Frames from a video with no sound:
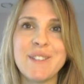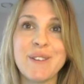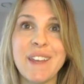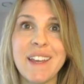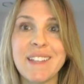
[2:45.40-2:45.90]

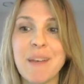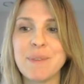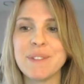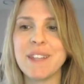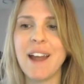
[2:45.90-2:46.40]
are the
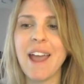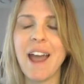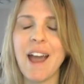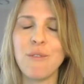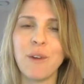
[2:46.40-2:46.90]
examples that I
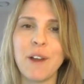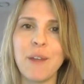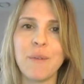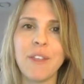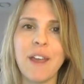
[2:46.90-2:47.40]
have
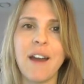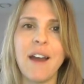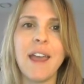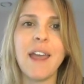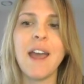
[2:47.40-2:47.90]
working with
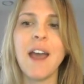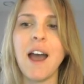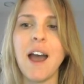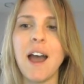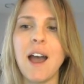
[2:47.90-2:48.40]
AI,
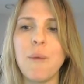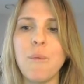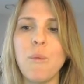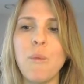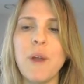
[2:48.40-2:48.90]

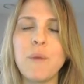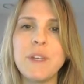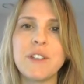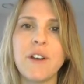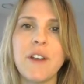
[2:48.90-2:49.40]
when we
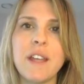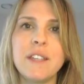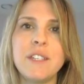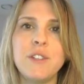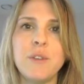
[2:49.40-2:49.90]
started
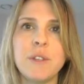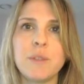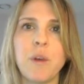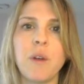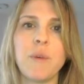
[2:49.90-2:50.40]
to do
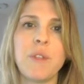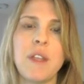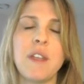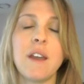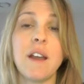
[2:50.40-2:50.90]
this work
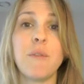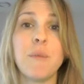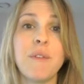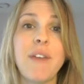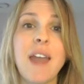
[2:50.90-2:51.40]
within a
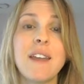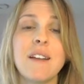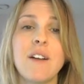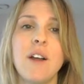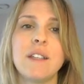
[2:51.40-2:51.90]
Government of
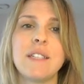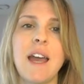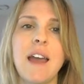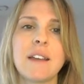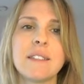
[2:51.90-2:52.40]
Canada
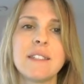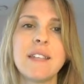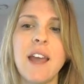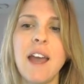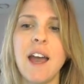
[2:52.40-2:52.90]
context,
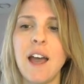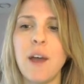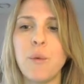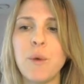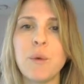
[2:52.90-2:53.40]

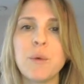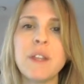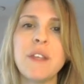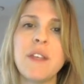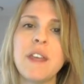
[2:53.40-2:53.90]
we were
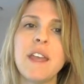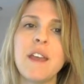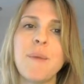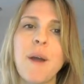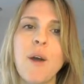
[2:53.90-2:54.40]
really thinking
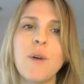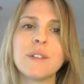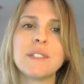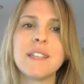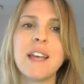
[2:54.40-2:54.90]
about